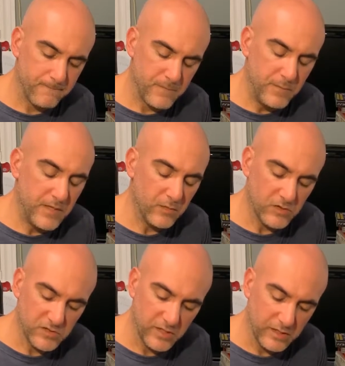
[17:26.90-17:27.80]
To me, it
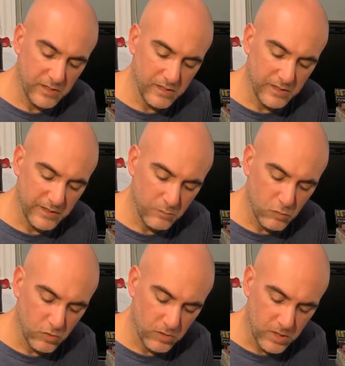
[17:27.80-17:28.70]
looks like a
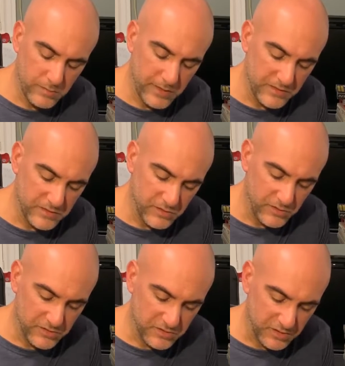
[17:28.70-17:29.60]
Mortal Kombat
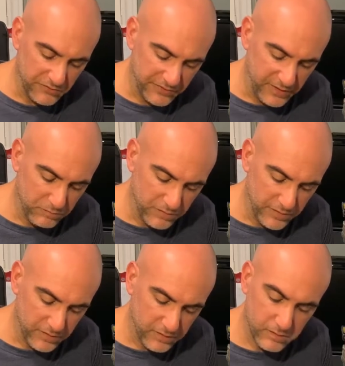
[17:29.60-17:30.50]
series style gameplay.
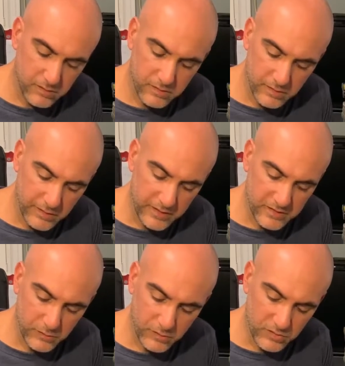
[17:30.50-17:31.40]
I guess
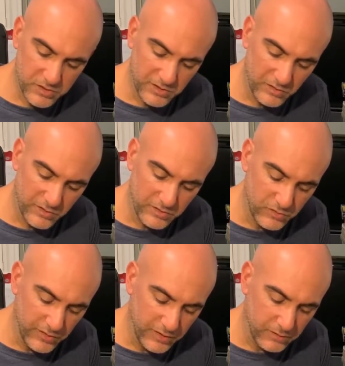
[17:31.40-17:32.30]
I really should look into
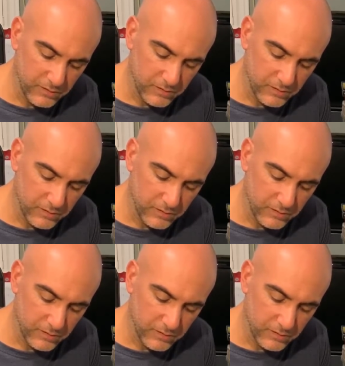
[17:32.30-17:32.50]
that.